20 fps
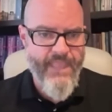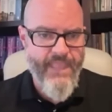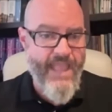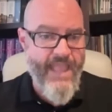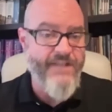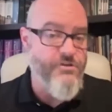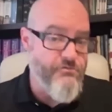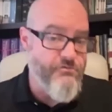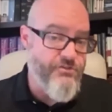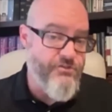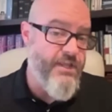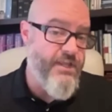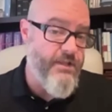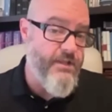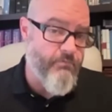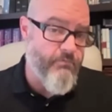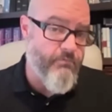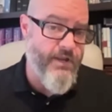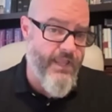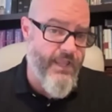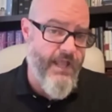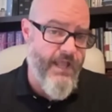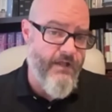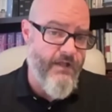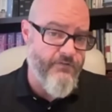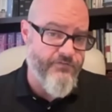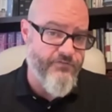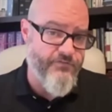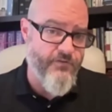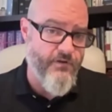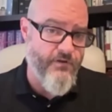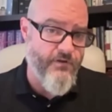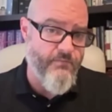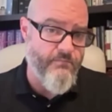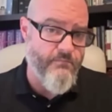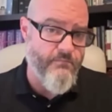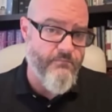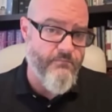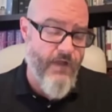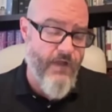And you did bring out
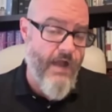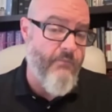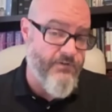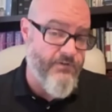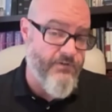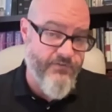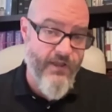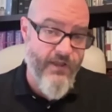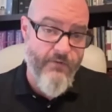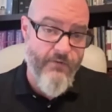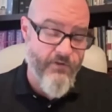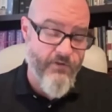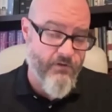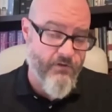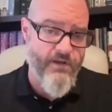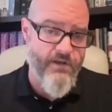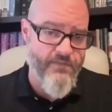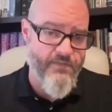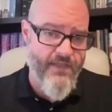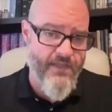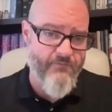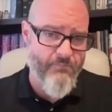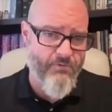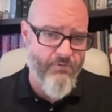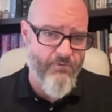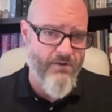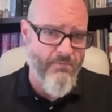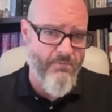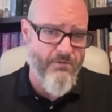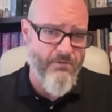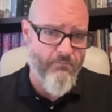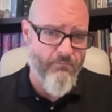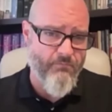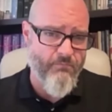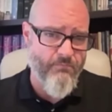some, I would say, I would agree that were probably